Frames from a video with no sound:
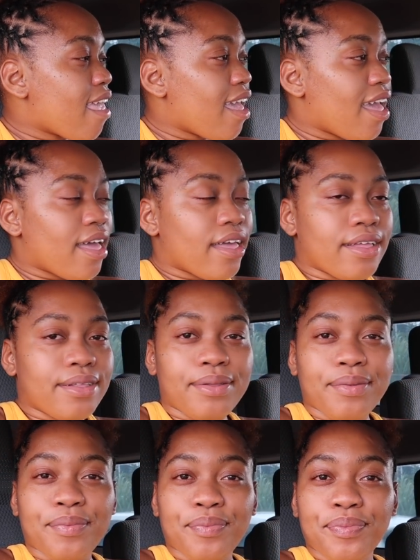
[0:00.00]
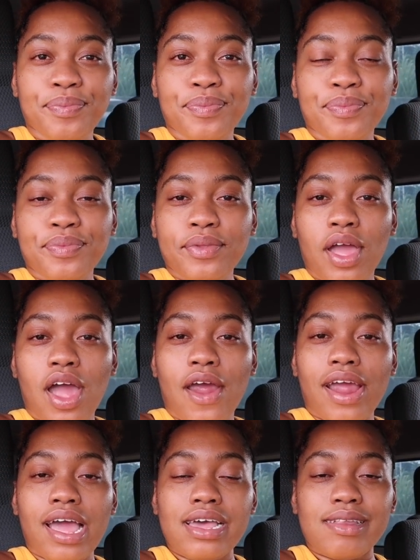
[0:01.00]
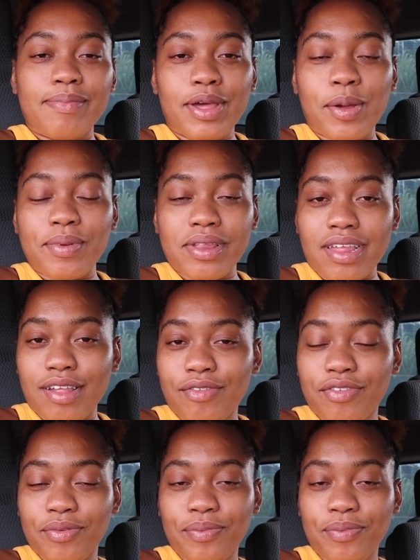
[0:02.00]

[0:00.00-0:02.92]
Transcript: Yeah. Alright guys, big up yourself.